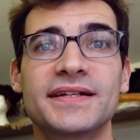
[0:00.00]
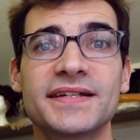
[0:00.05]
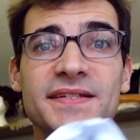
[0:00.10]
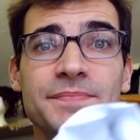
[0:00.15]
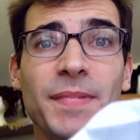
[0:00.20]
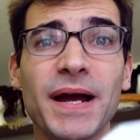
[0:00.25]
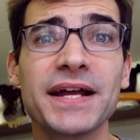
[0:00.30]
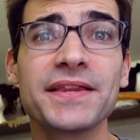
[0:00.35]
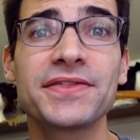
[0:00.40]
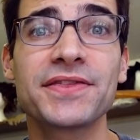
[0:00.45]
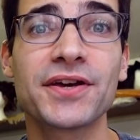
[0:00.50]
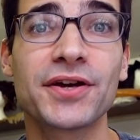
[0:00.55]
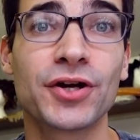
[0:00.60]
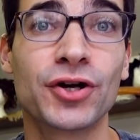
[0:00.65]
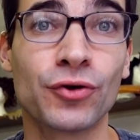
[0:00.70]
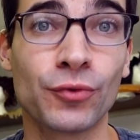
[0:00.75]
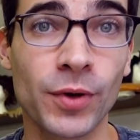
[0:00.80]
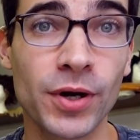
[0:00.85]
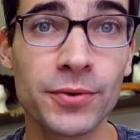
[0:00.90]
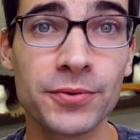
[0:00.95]
Despite the
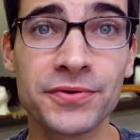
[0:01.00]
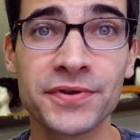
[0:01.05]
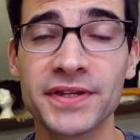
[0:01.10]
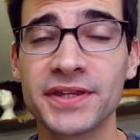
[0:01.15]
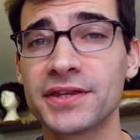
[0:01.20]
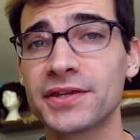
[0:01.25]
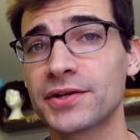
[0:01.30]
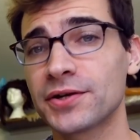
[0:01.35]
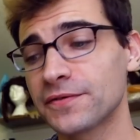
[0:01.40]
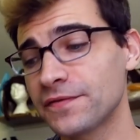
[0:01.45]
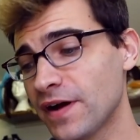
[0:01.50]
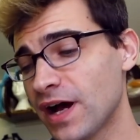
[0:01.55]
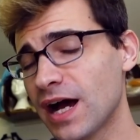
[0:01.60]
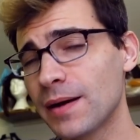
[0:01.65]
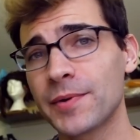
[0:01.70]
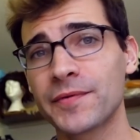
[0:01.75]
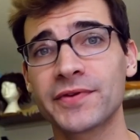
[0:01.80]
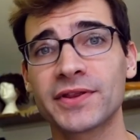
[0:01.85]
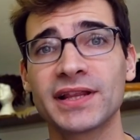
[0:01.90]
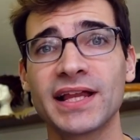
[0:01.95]
growth in the Nerf
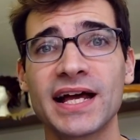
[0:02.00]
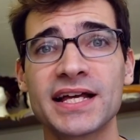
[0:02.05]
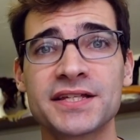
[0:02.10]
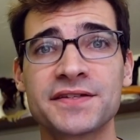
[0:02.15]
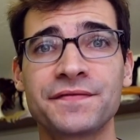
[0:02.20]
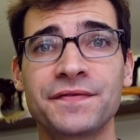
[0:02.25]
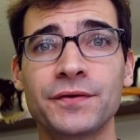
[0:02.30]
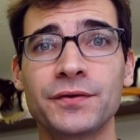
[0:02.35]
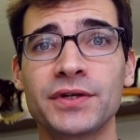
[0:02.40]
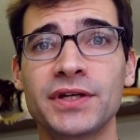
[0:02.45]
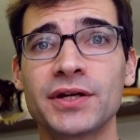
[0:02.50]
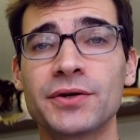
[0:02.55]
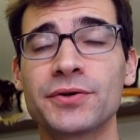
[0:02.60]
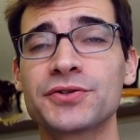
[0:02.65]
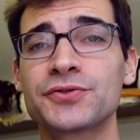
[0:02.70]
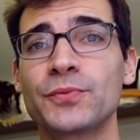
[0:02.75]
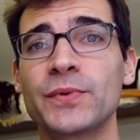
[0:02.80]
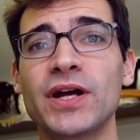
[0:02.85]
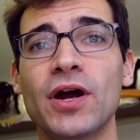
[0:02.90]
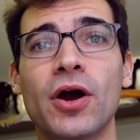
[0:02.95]
hobby over the last few
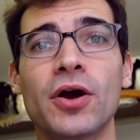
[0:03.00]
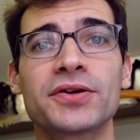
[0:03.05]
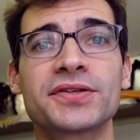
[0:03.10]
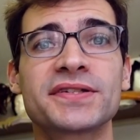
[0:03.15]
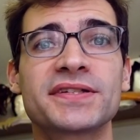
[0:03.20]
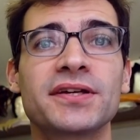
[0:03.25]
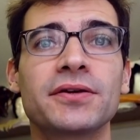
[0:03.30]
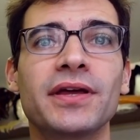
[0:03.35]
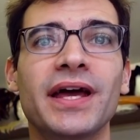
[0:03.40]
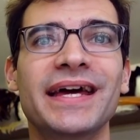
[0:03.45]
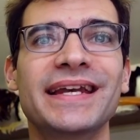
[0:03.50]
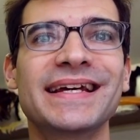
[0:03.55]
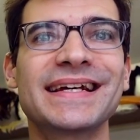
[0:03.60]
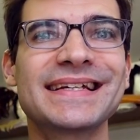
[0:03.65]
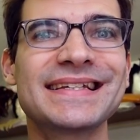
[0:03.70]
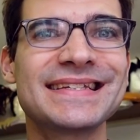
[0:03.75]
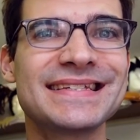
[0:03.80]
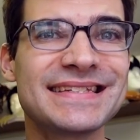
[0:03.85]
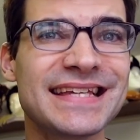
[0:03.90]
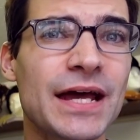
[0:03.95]
years, we are still an
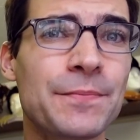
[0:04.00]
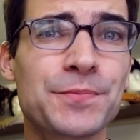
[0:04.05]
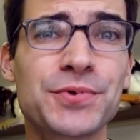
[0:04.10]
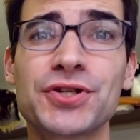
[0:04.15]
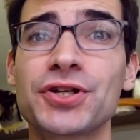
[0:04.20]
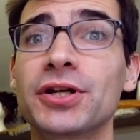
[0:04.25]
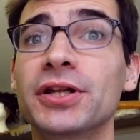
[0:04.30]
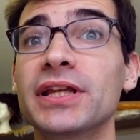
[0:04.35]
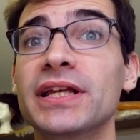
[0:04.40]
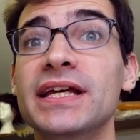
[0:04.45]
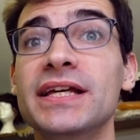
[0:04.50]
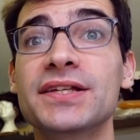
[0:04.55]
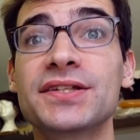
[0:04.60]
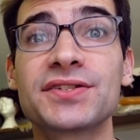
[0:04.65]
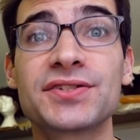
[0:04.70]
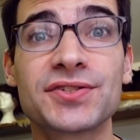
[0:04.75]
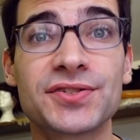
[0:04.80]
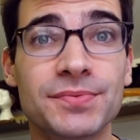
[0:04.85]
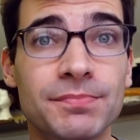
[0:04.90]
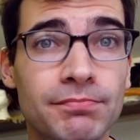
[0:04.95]
exceptionally
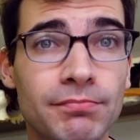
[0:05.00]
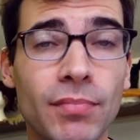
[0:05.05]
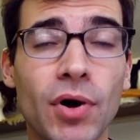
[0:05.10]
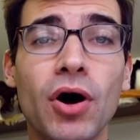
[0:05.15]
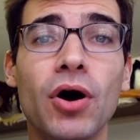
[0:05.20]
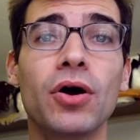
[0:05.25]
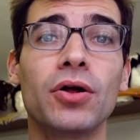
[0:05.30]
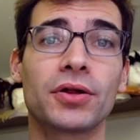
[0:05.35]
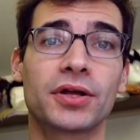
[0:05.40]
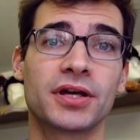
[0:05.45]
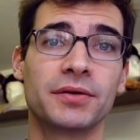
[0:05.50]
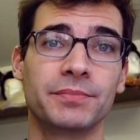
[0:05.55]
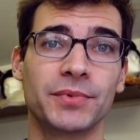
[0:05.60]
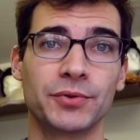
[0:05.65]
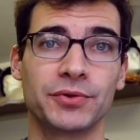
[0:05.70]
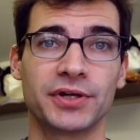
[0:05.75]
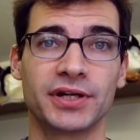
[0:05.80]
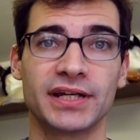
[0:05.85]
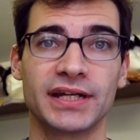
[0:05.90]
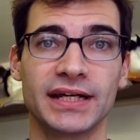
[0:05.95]
small
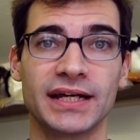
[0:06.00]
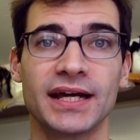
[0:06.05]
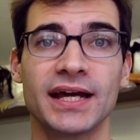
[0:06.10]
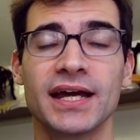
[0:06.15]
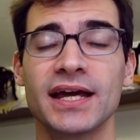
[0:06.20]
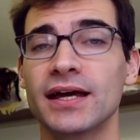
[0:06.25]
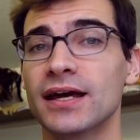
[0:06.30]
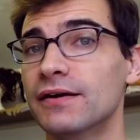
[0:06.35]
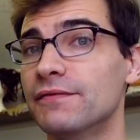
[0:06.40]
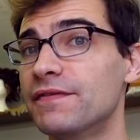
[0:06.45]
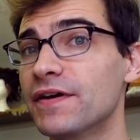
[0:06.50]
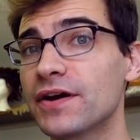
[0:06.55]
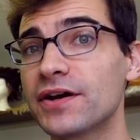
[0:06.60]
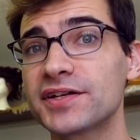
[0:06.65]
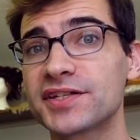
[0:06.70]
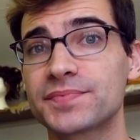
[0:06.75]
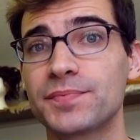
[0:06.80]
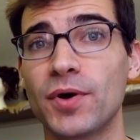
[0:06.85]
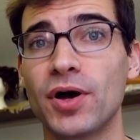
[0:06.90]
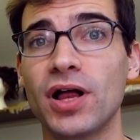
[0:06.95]
community, a
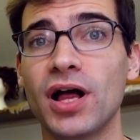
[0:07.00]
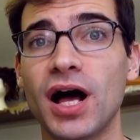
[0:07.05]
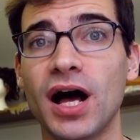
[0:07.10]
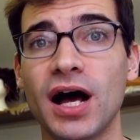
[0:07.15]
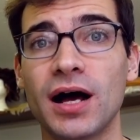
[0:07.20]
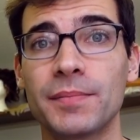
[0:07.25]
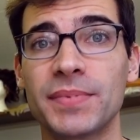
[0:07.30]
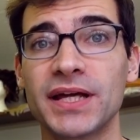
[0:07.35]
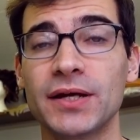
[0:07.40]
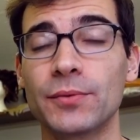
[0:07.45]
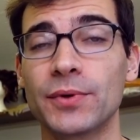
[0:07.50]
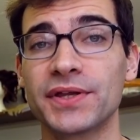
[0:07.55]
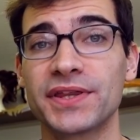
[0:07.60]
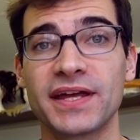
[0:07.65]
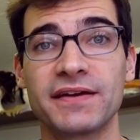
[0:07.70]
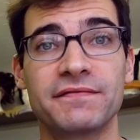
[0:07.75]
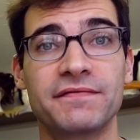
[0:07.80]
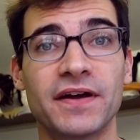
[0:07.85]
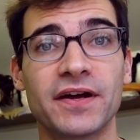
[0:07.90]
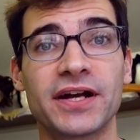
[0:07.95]
very small hobby with
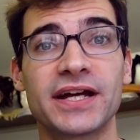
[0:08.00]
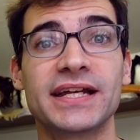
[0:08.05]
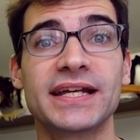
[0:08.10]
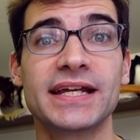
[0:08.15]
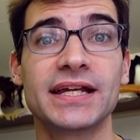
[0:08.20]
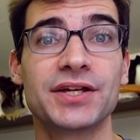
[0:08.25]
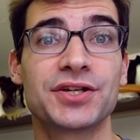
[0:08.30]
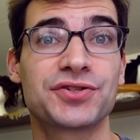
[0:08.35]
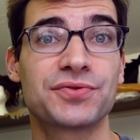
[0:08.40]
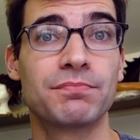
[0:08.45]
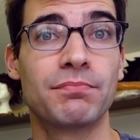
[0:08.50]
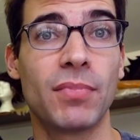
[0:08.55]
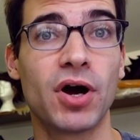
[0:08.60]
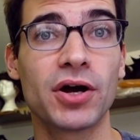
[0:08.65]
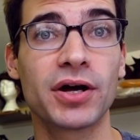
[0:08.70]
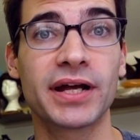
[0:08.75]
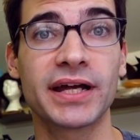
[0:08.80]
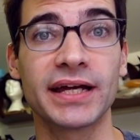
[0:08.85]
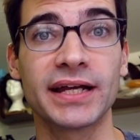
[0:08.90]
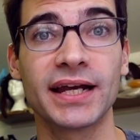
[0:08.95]
a very niche
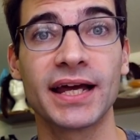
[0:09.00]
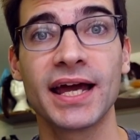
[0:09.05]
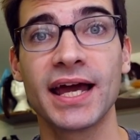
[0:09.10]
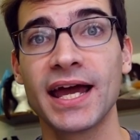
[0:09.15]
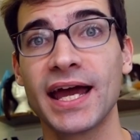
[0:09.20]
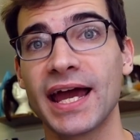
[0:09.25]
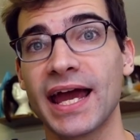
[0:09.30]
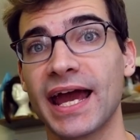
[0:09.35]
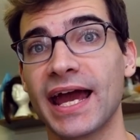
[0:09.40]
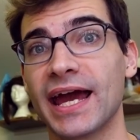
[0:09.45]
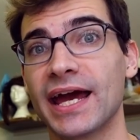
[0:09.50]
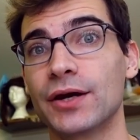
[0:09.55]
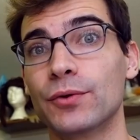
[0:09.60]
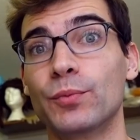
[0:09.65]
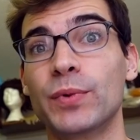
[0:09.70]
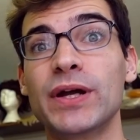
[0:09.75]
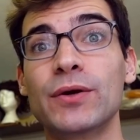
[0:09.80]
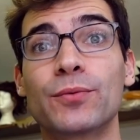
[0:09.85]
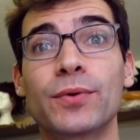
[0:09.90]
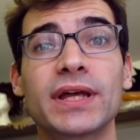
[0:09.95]
market.
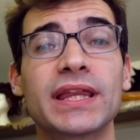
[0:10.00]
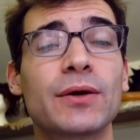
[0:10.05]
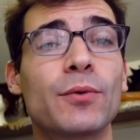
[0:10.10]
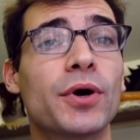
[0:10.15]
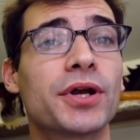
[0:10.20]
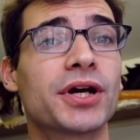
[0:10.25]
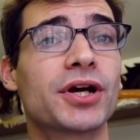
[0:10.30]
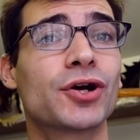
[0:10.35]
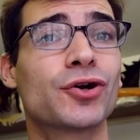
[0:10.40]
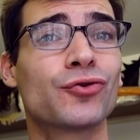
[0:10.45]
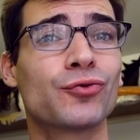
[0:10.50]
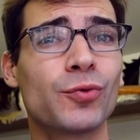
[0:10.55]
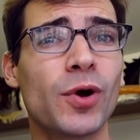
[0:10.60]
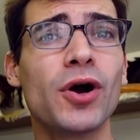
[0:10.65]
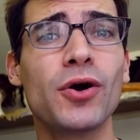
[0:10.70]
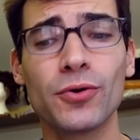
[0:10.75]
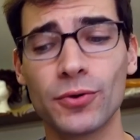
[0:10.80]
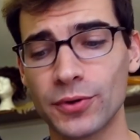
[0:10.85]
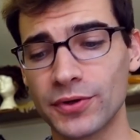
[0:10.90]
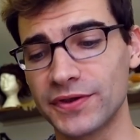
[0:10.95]
And we really want to
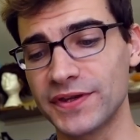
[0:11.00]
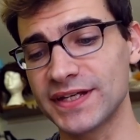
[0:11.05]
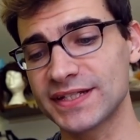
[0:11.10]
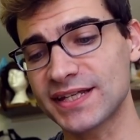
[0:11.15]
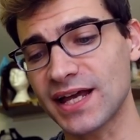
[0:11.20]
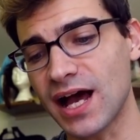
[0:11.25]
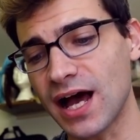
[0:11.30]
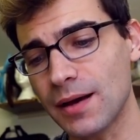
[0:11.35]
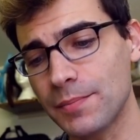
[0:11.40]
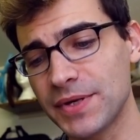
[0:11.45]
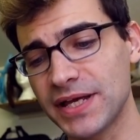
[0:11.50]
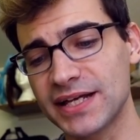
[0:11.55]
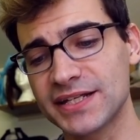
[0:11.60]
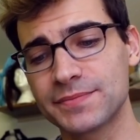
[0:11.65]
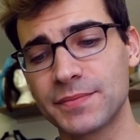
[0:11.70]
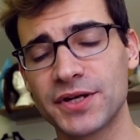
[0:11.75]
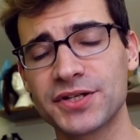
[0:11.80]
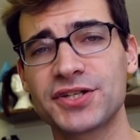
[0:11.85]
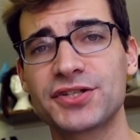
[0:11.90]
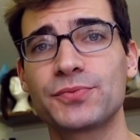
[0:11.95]
grow this hobby
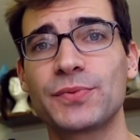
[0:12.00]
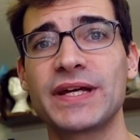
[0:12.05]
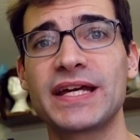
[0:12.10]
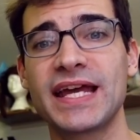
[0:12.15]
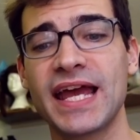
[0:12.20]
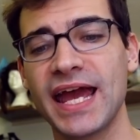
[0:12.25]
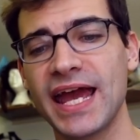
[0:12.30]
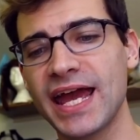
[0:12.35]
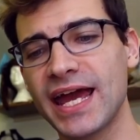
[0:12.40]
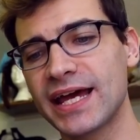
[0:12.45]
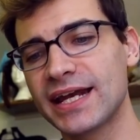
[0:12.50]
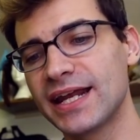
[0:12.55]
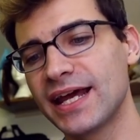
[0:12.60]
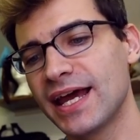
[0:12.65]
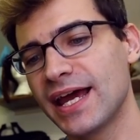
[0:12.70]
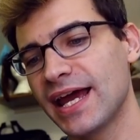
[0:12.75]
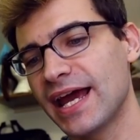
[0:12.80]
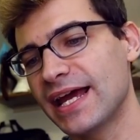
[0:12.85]
as much as we can.